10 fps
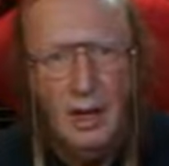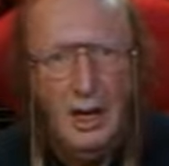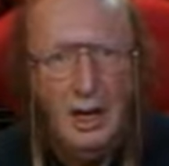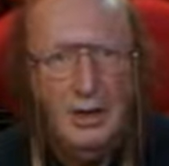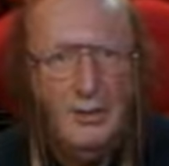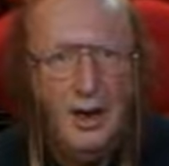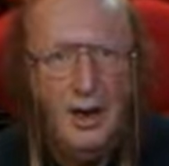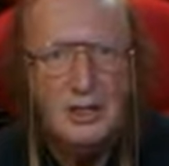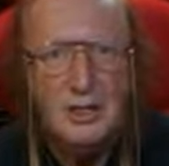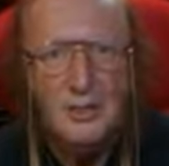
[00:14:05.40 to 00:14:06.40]
in
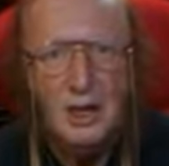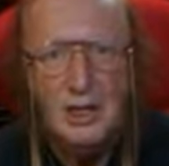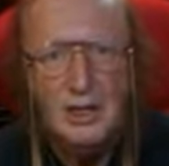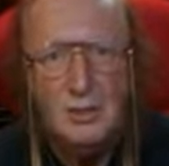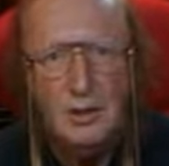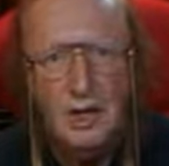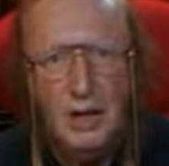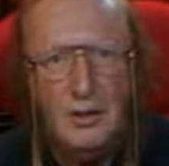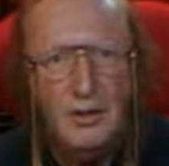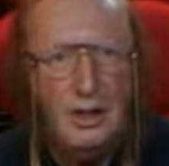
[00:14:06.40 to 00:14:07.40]
various embraces with
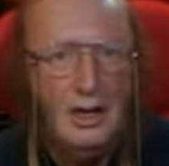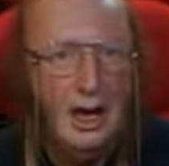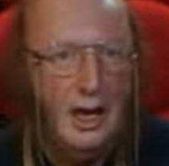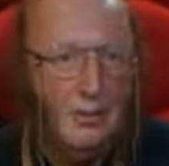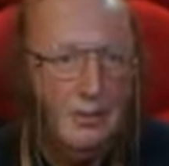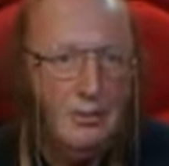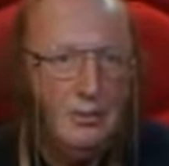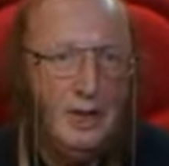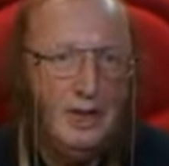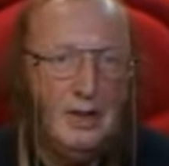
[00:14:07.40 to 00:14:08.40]
him and the
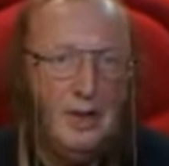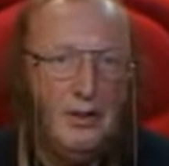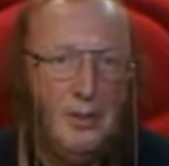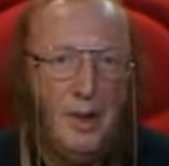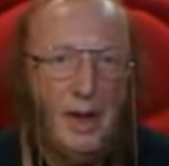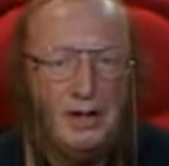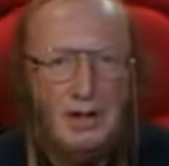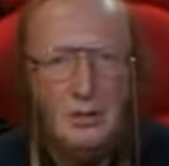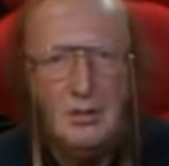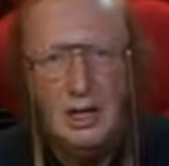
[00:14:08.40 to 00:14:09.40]
writing on the back, and
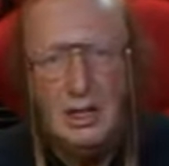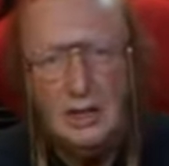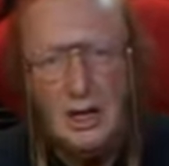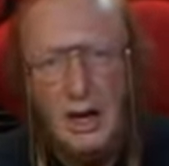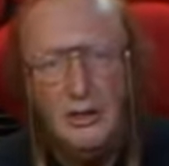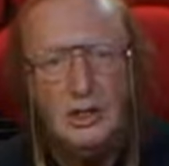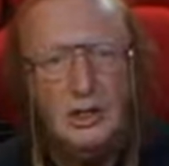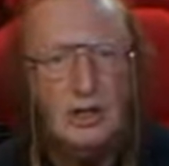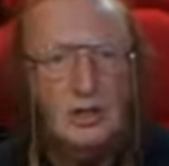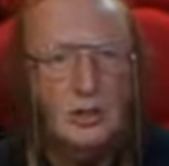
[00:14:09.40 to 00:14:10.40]
she reads it out and
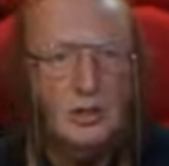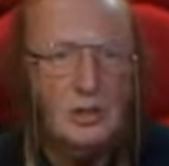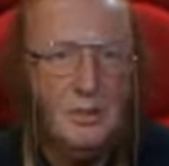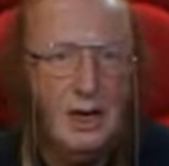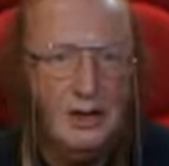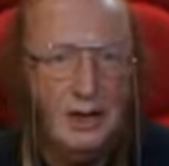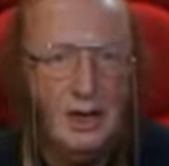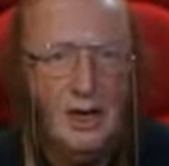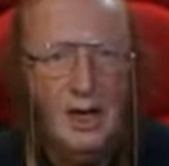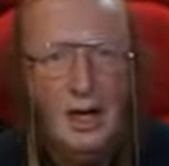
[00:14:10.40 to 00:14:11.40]
she talks about
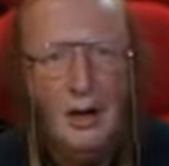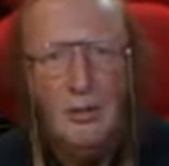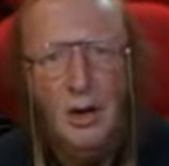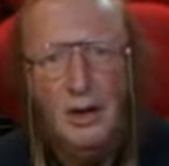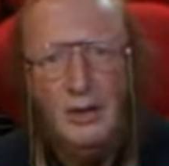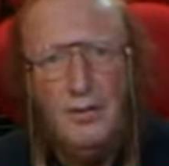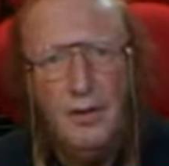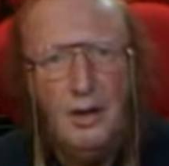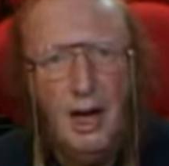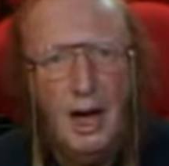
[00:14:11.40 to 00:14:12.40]
her
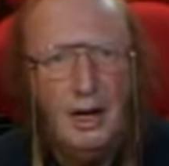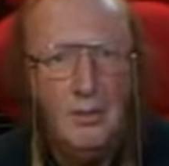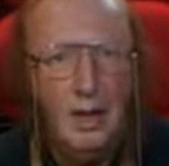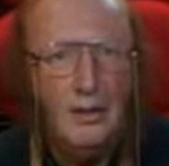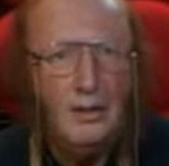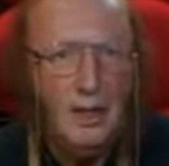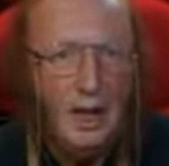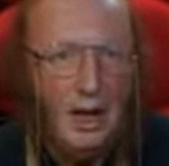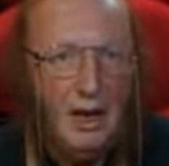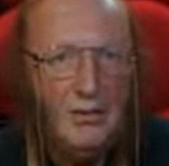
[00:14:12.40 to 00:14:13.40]
wonderful nine-month
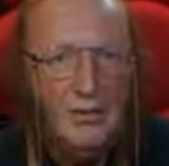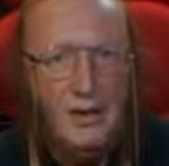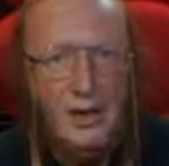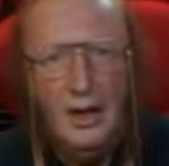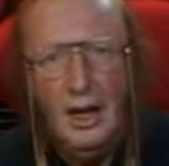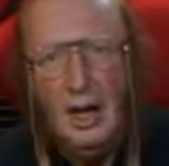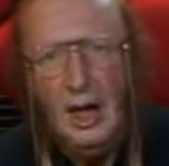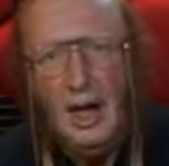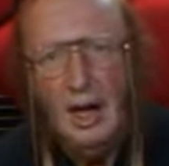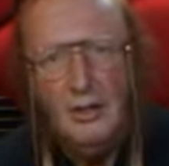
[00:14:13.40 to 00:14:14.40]
love and
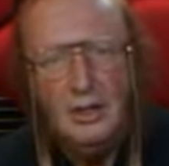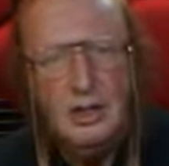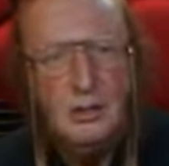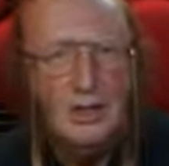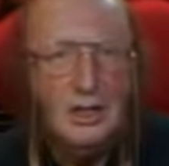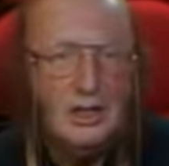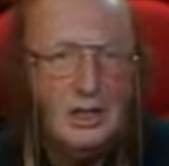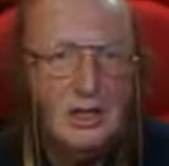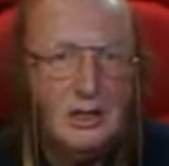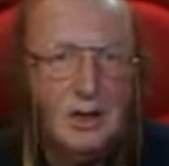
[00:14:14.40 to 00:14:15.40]
how this
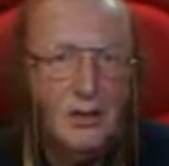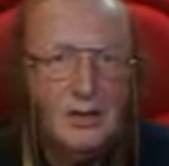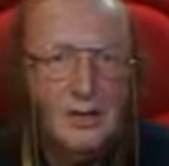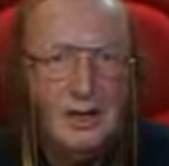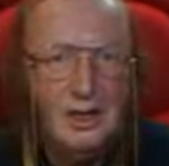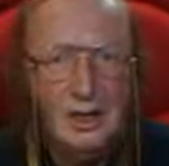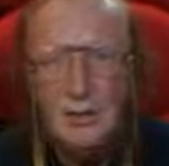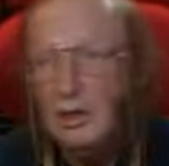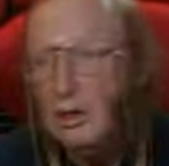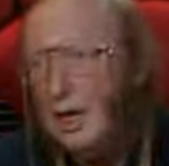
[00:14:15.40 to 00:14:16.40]
26-year-old is fantastic. I'm
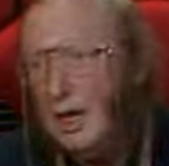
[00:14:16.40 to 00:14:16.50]
sure he